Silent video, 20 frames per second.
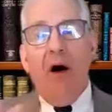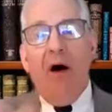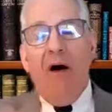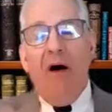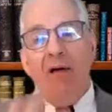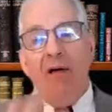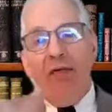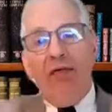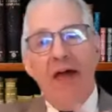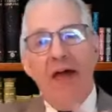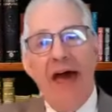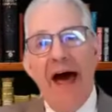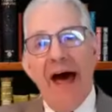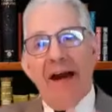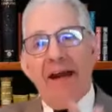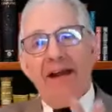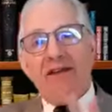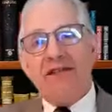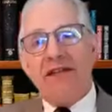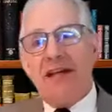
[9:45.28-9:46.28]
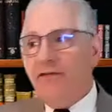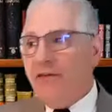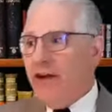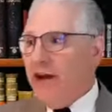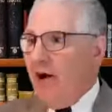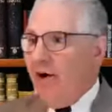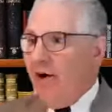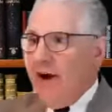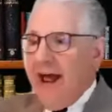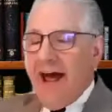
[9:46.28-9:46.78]
And all that is
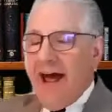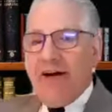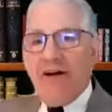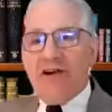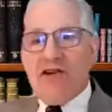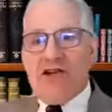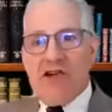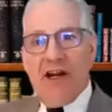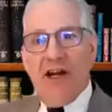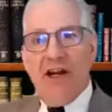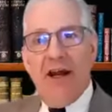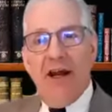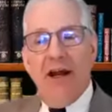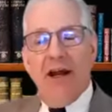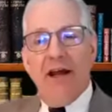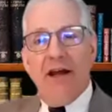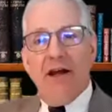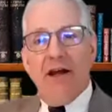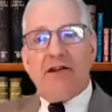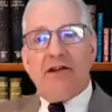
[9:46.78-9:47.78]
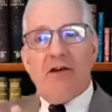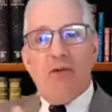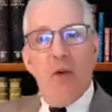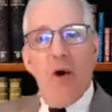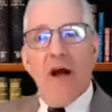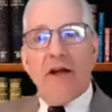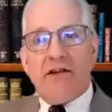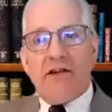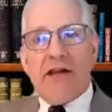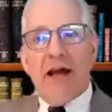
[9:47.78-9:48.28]
giving our energy
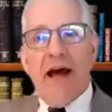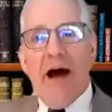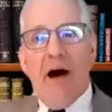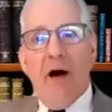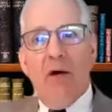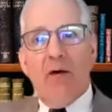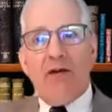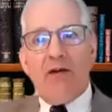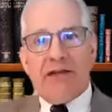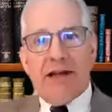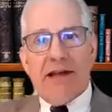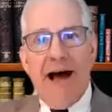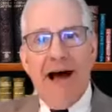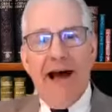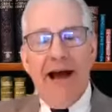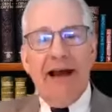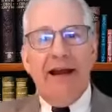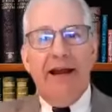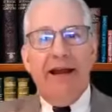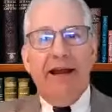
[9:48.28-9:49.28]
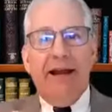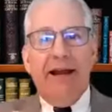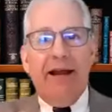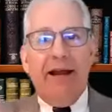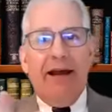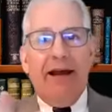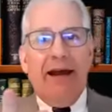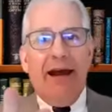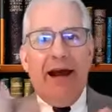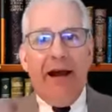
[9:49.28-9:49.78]
to what's outside
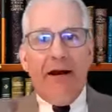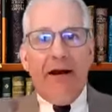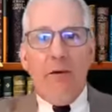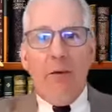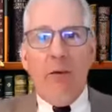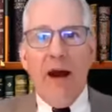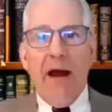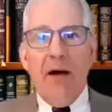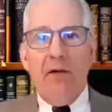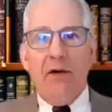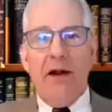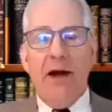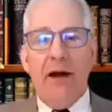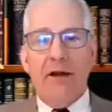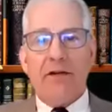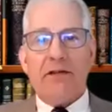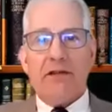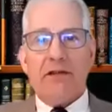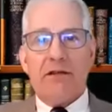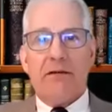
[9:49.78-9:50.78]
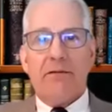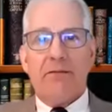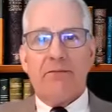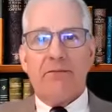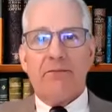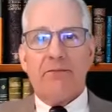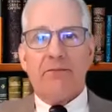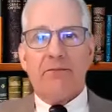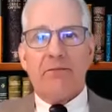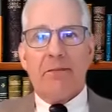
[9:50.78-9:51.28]
and around us.
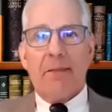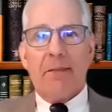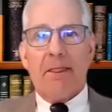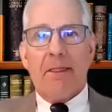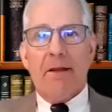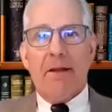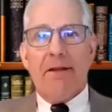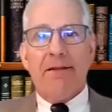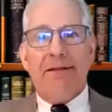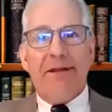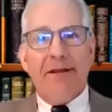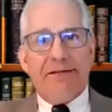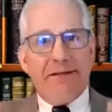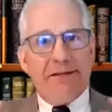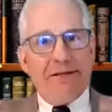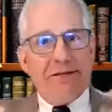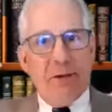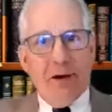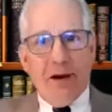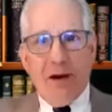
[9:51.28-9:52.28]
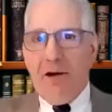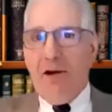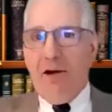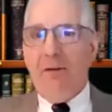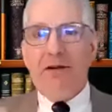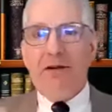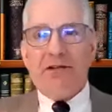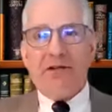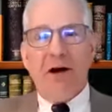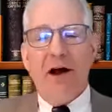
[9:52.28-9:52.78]
This is what
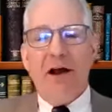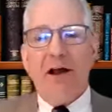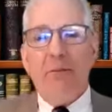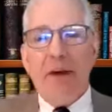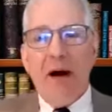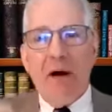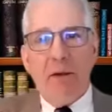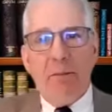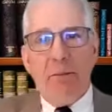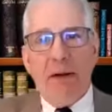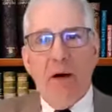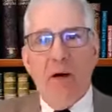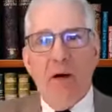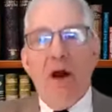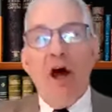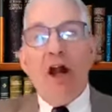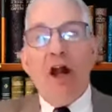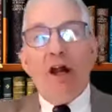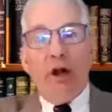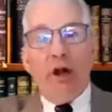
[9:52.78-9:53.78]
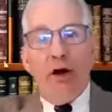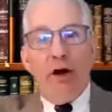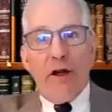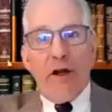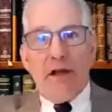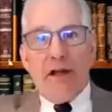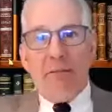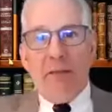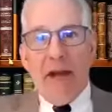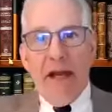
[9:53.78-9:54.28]
I always talk about
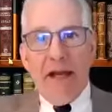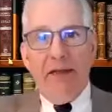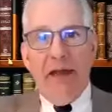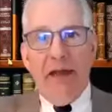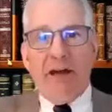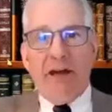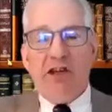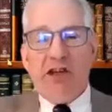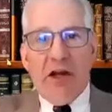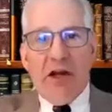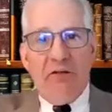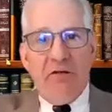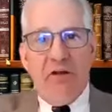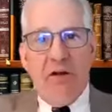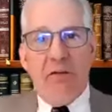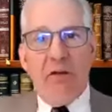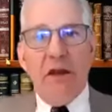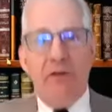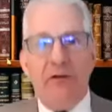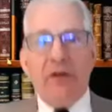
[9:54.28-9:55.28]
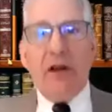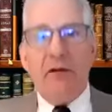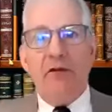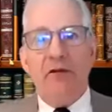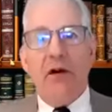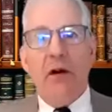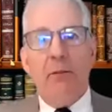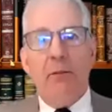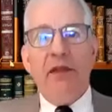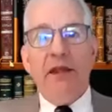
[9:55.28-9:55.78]
learning to make that shift from
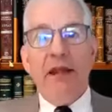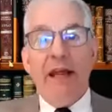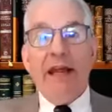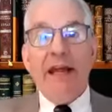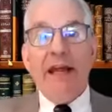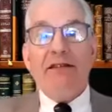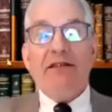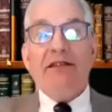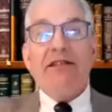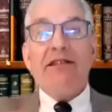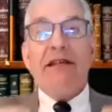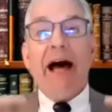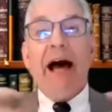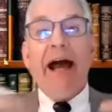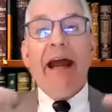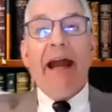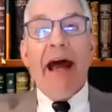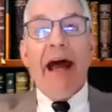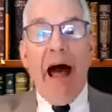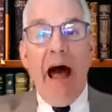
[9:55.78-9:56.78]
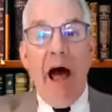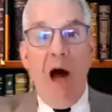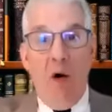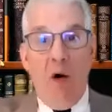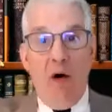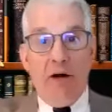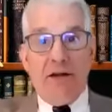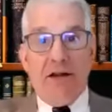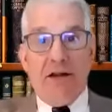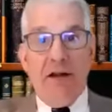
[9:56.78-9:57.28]
living from the inside
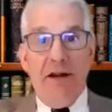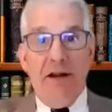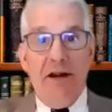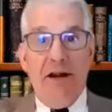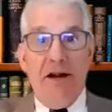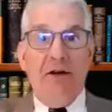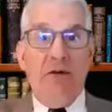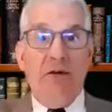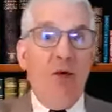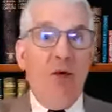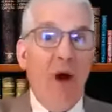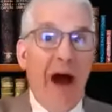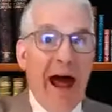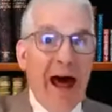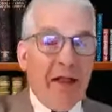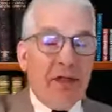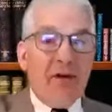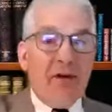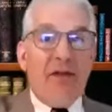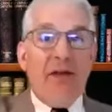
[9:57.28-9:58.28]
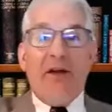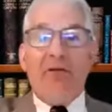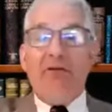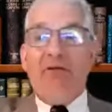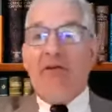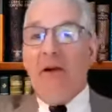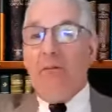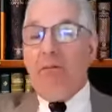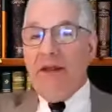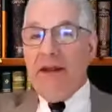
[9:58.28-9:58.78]
out rather
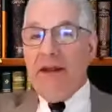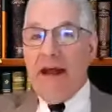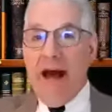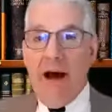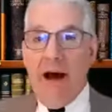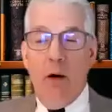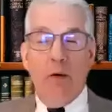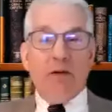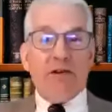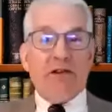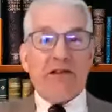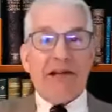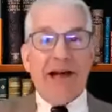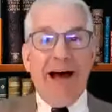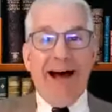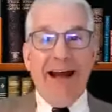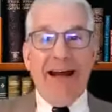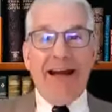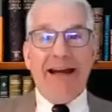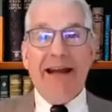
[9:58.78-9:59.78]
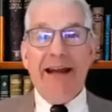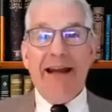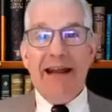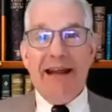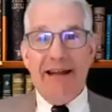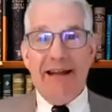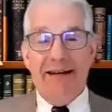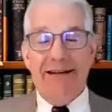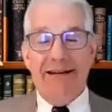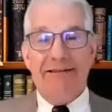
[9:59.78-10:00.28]
than from the outside
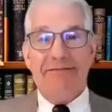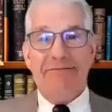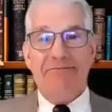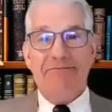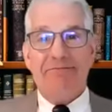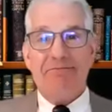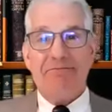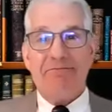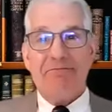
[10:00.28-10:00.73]
in.